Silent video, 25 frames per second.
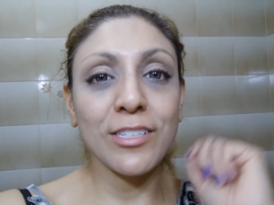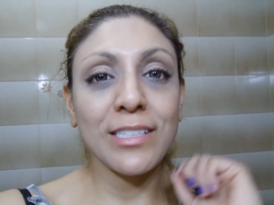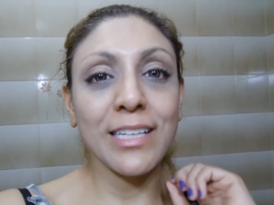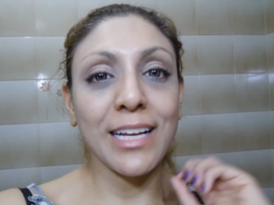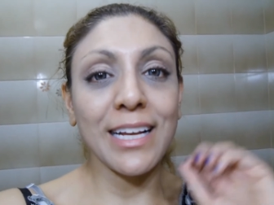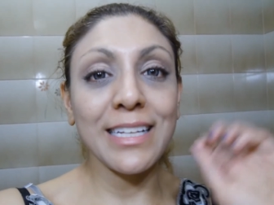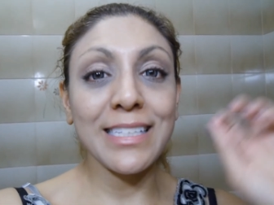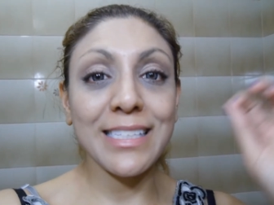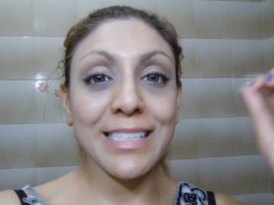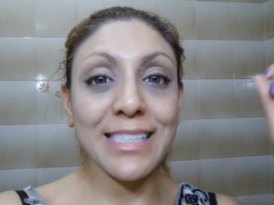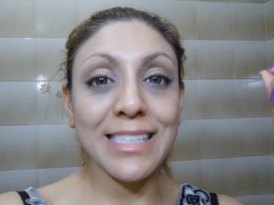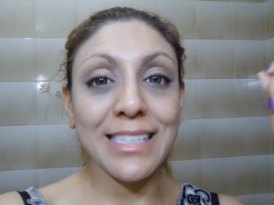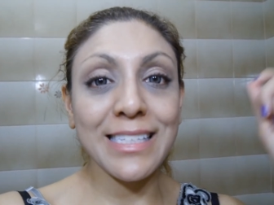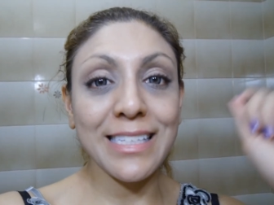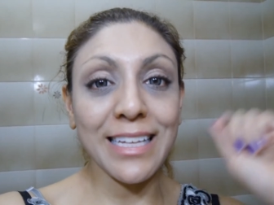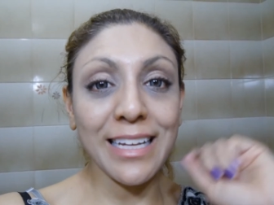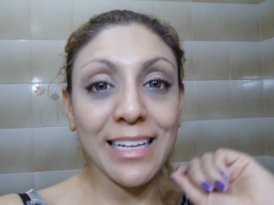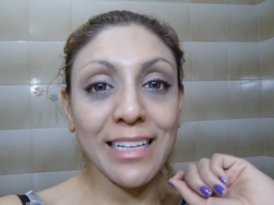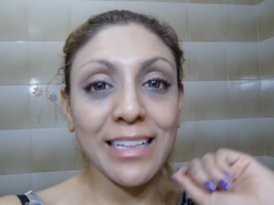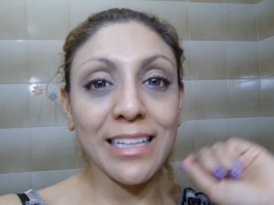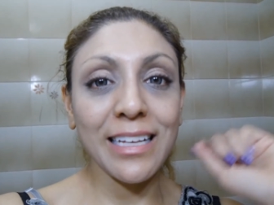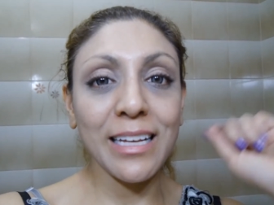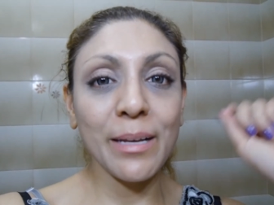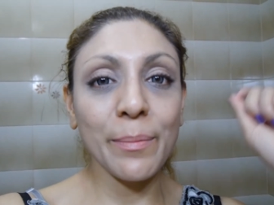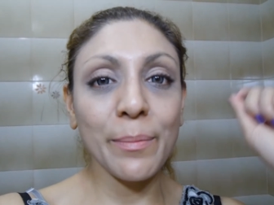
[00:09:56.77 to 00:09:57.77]
Like I
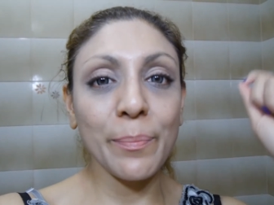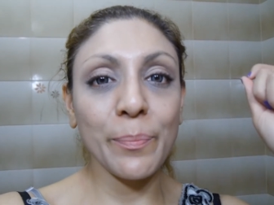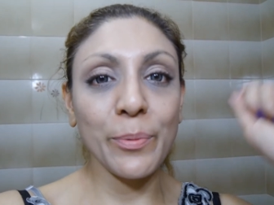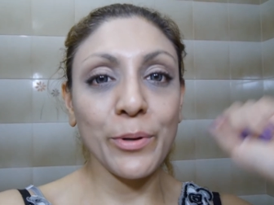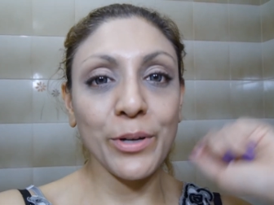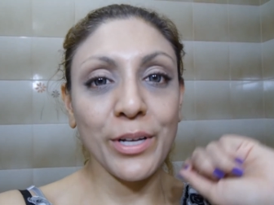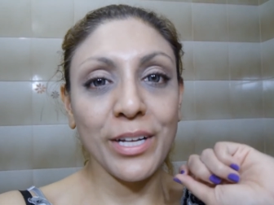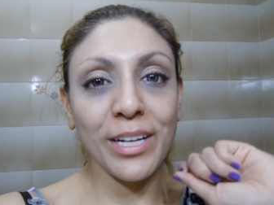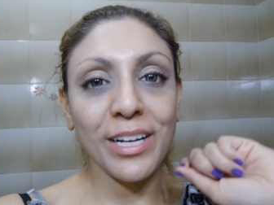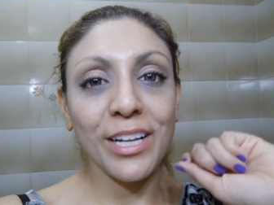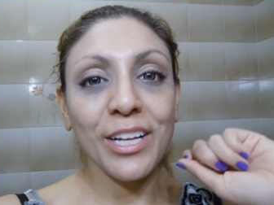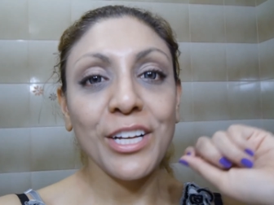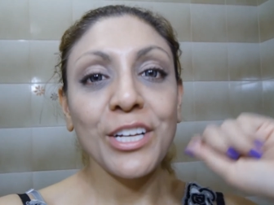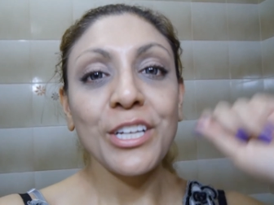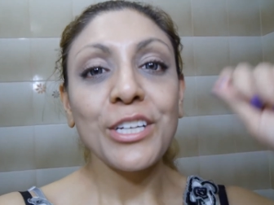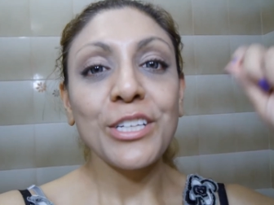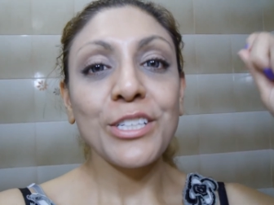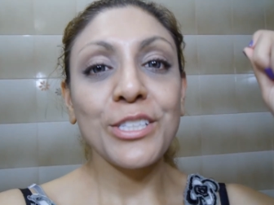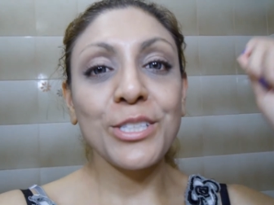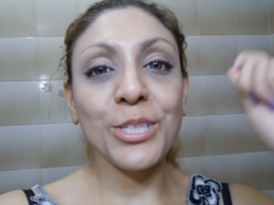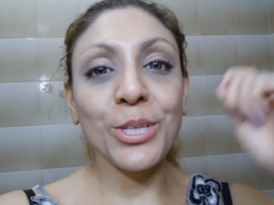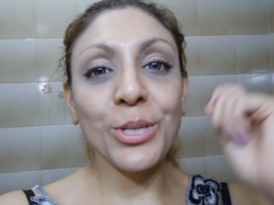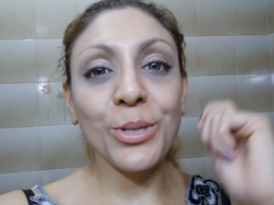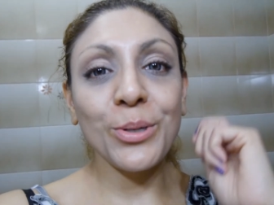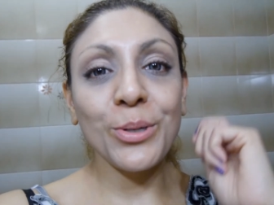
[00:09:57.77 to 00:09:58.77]
distinctly put
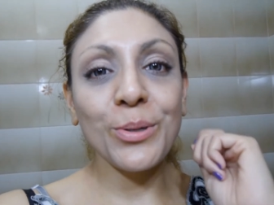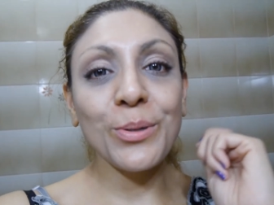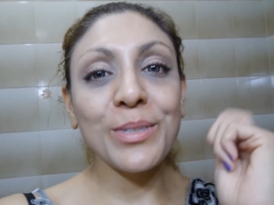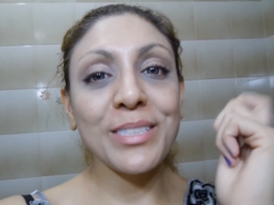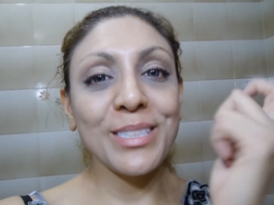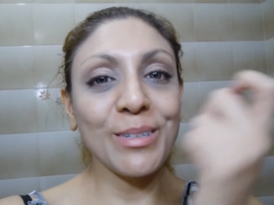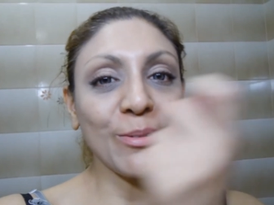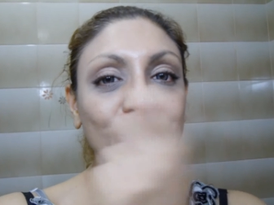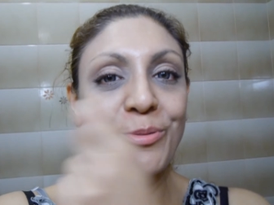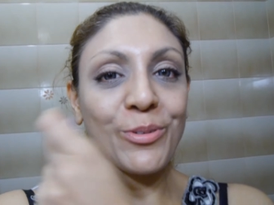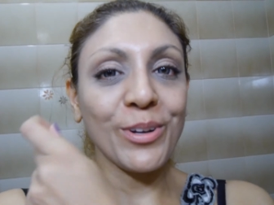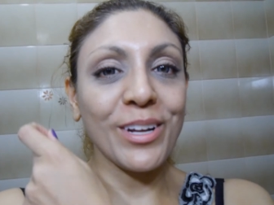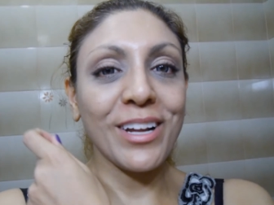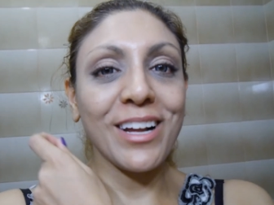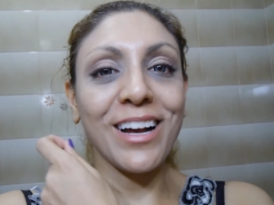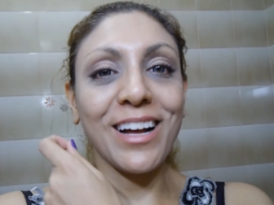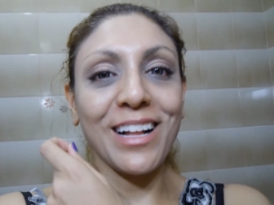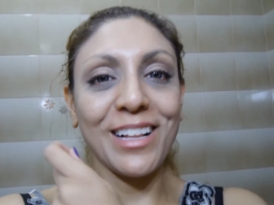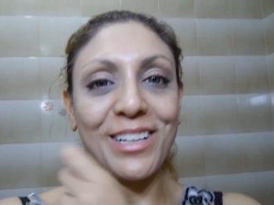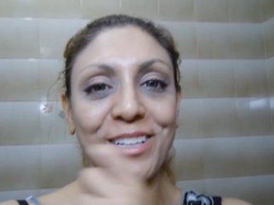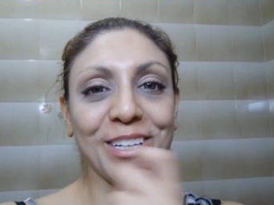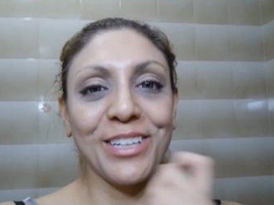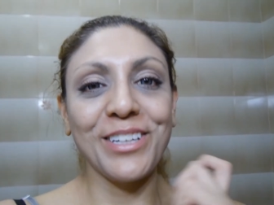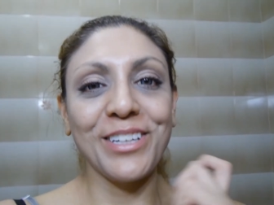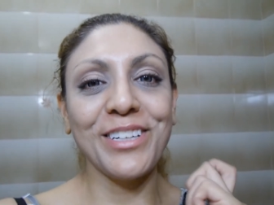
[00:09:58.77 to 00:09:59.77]
two different
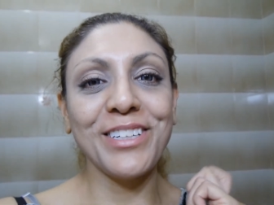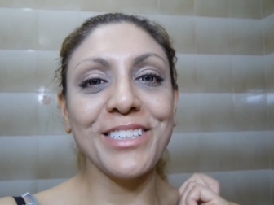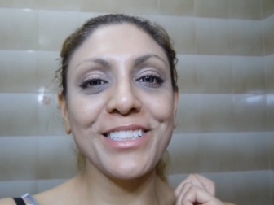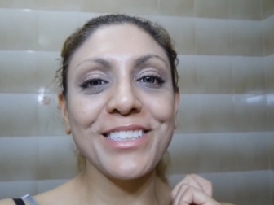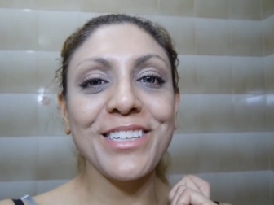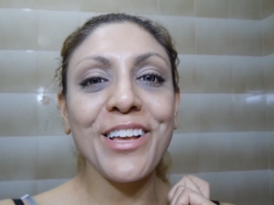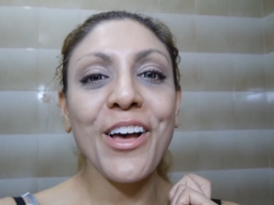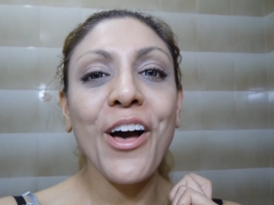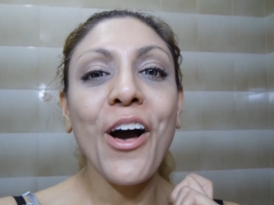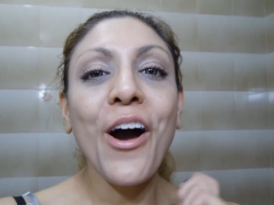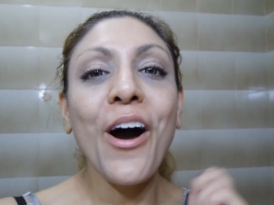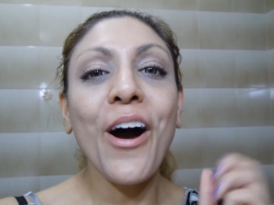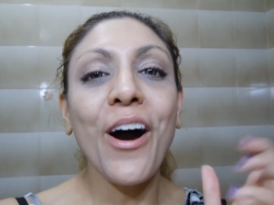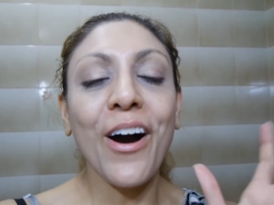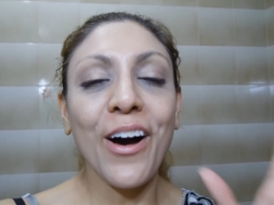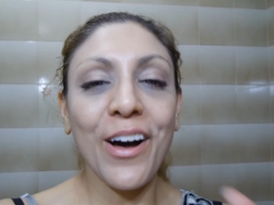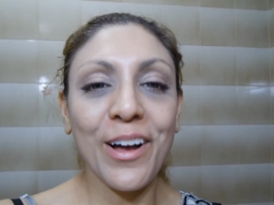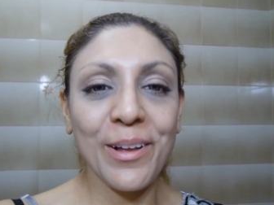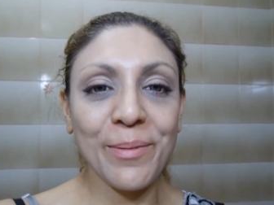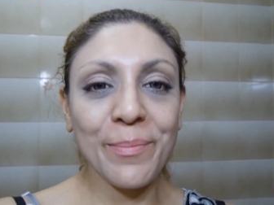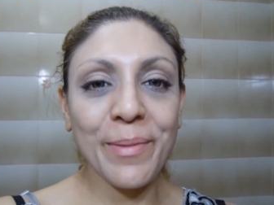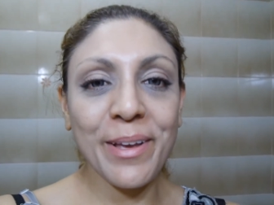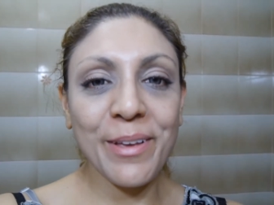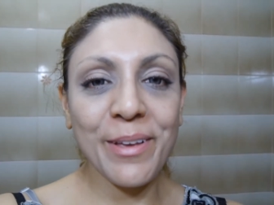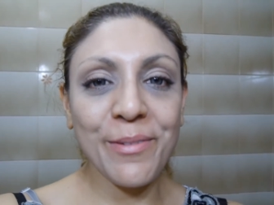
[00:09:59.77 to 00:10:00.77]
colors
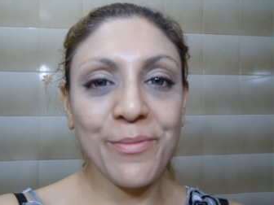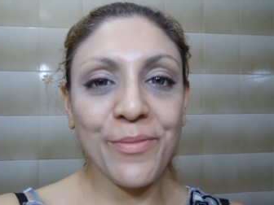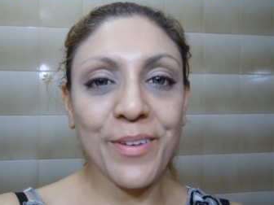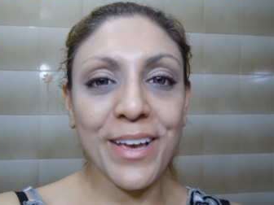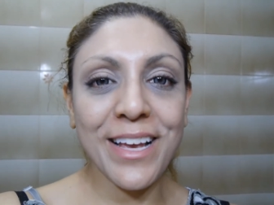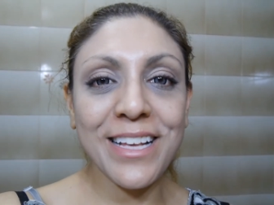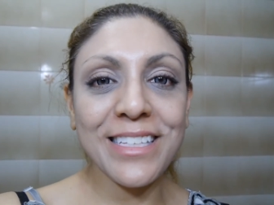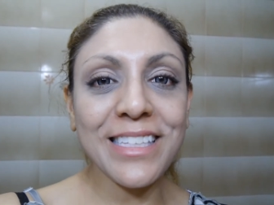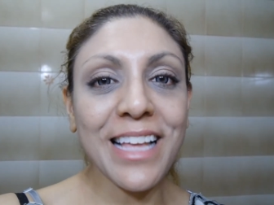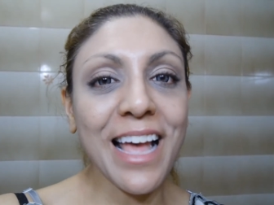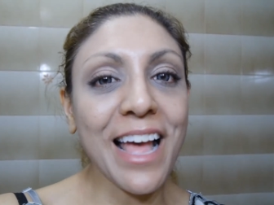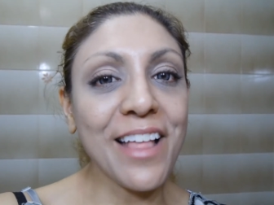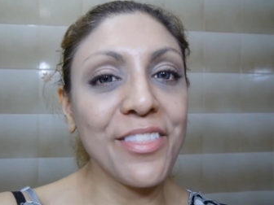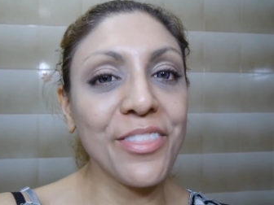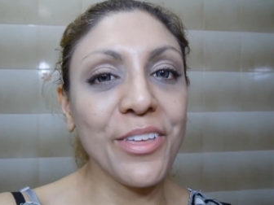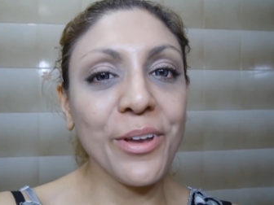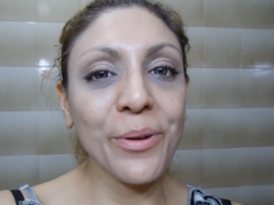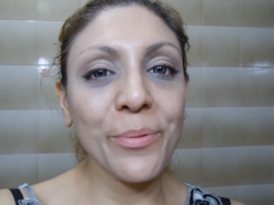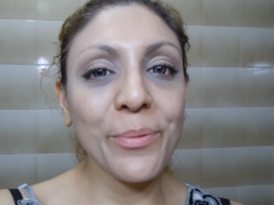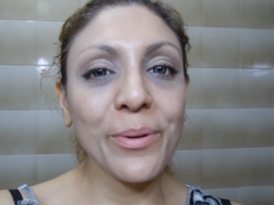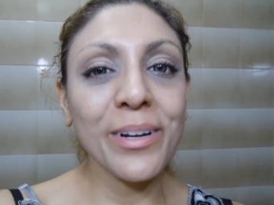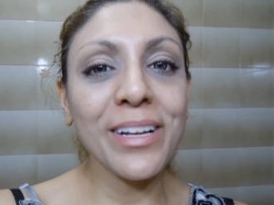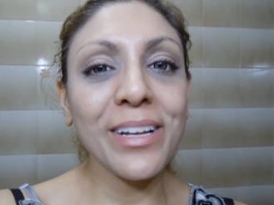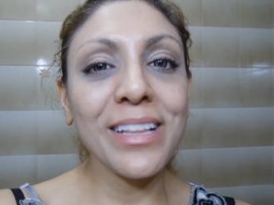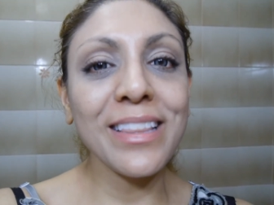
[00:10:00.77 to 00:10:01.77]
on my face and they
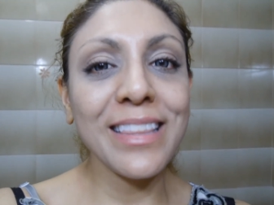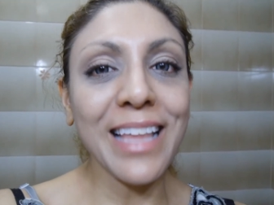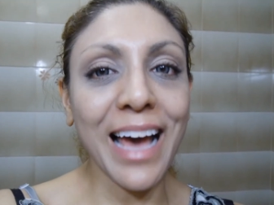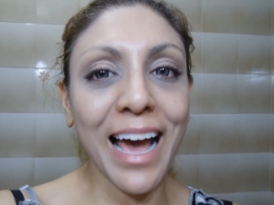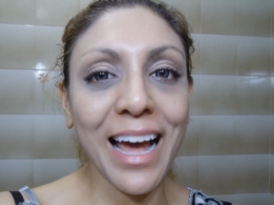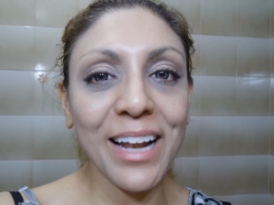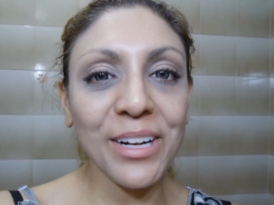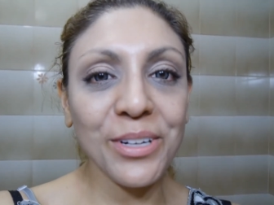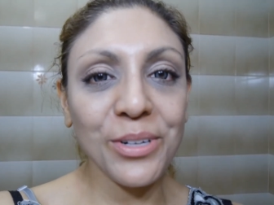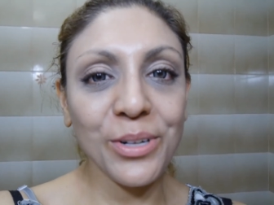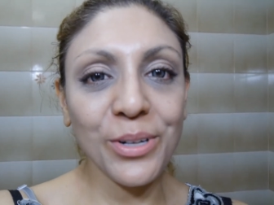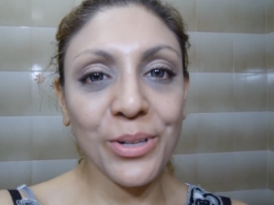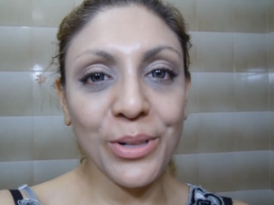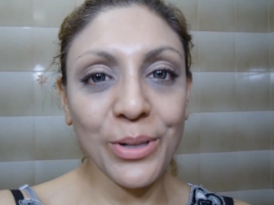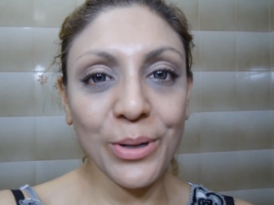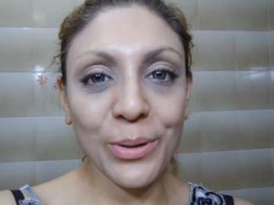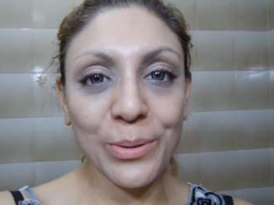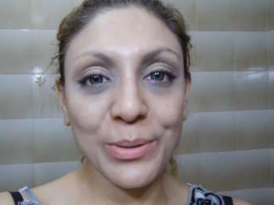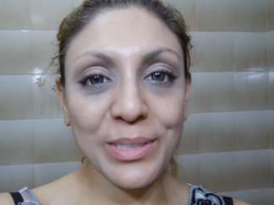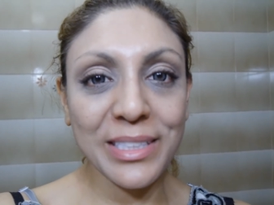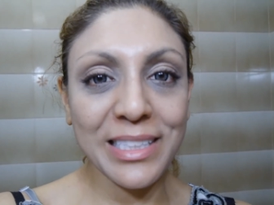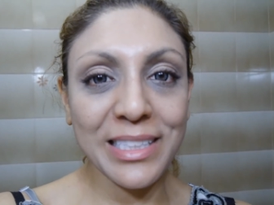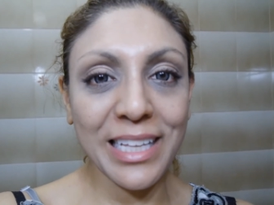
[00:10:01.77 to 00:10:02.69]
weren't that close.